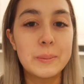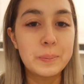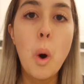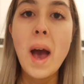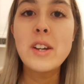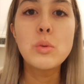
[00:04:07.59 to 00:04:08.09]

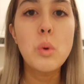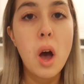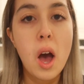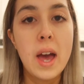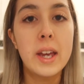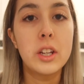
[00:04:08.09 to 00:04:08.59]
Why do
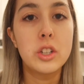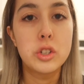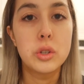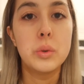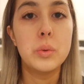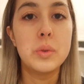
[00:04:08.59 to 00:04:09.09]
I
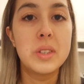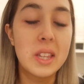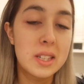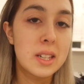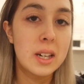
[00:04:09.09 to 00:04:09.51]
choose this